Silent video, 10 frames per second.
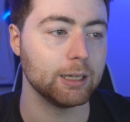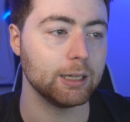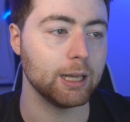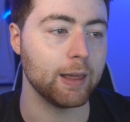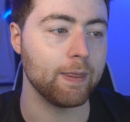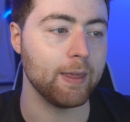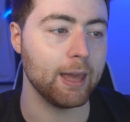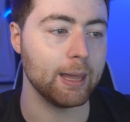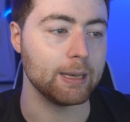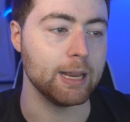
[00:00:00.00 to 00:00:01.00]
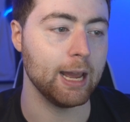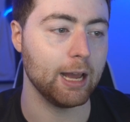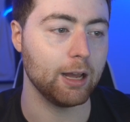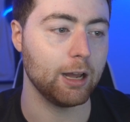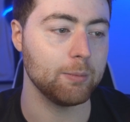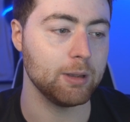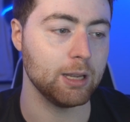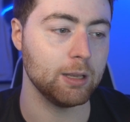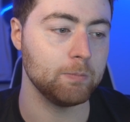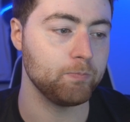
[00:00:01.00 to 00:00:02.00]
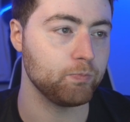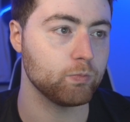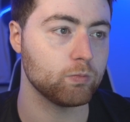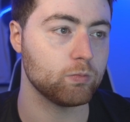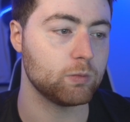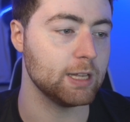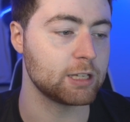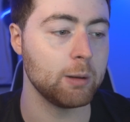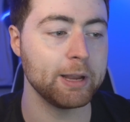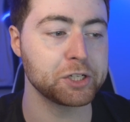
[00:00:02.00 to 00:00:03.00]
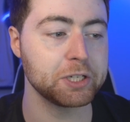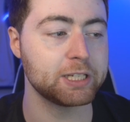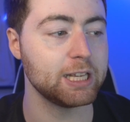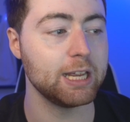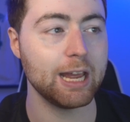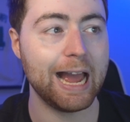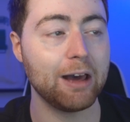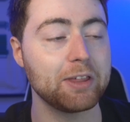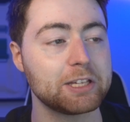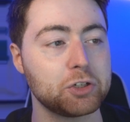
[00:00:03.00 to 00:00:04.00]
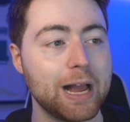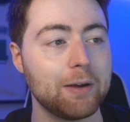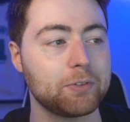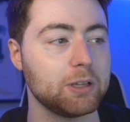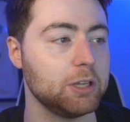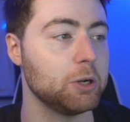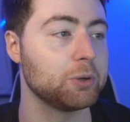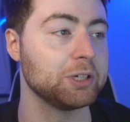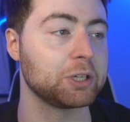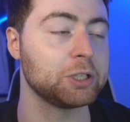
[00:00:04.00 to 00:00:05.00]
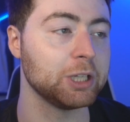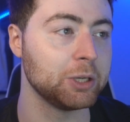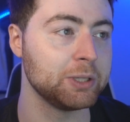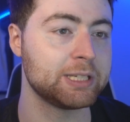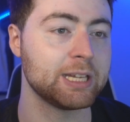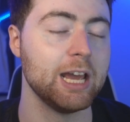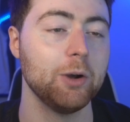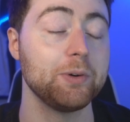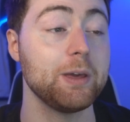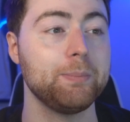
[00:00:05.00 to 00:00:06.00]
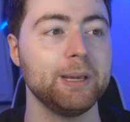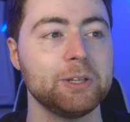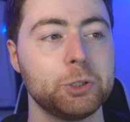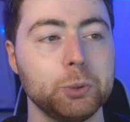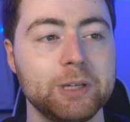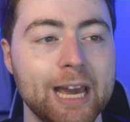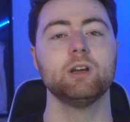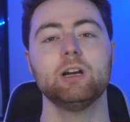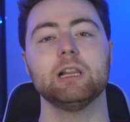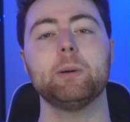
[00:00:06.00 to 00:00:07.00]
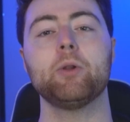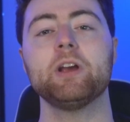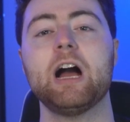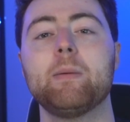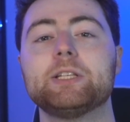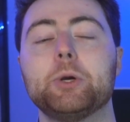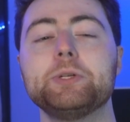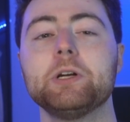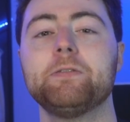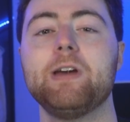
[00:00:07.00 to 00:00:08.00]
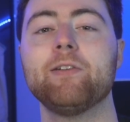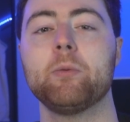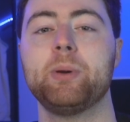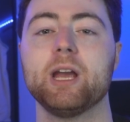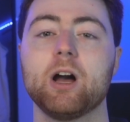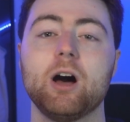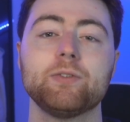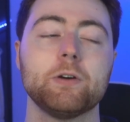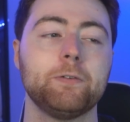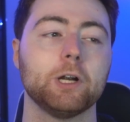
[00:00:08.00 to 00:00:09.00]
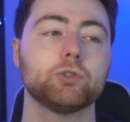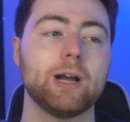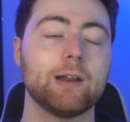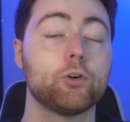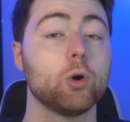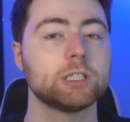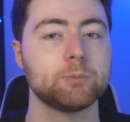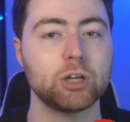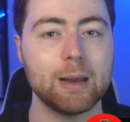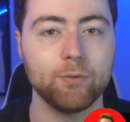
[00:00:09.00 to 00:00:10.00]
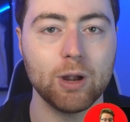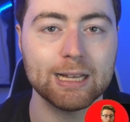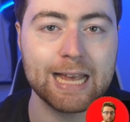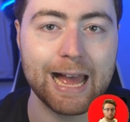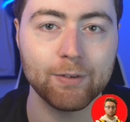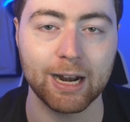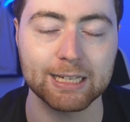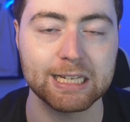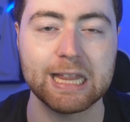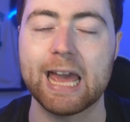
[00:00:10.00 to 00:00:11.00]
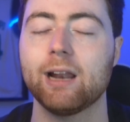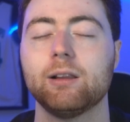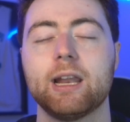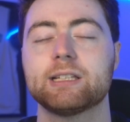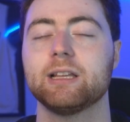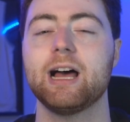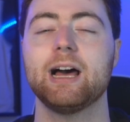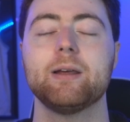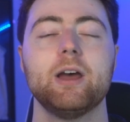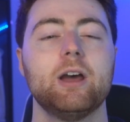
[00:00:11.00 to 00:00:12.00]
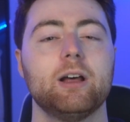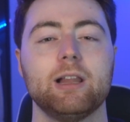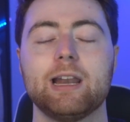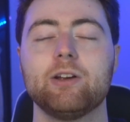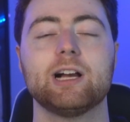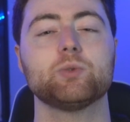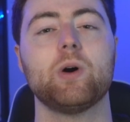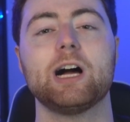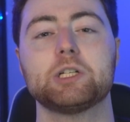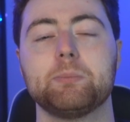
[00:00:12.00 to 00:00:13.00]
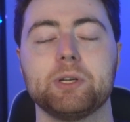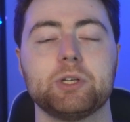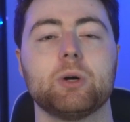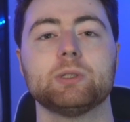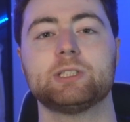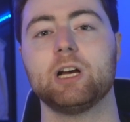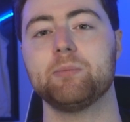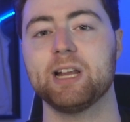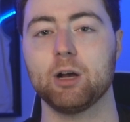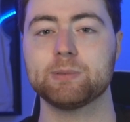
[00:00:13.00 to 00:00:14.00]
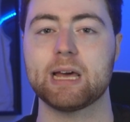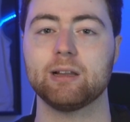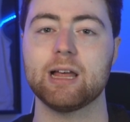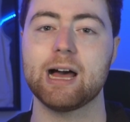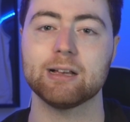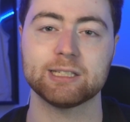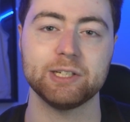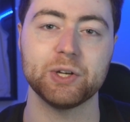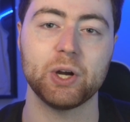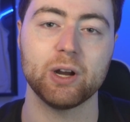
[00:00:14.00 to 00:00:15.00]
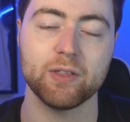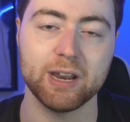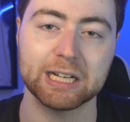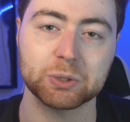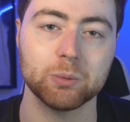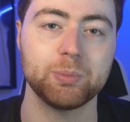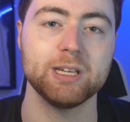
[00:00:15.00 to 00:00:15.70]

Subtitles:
And then, yeah, I mean, it's going to be interesting to see how this draft, you know, concludes with it being 2 days. Let me know in the comments, who's your favorite pick of the first round? Of course, subscribe if you guys haven't. I see the analytics a lot. A lot of you guys watch, but you don't sub. It helps out a lot. I'll see y'all in the next one. Peace.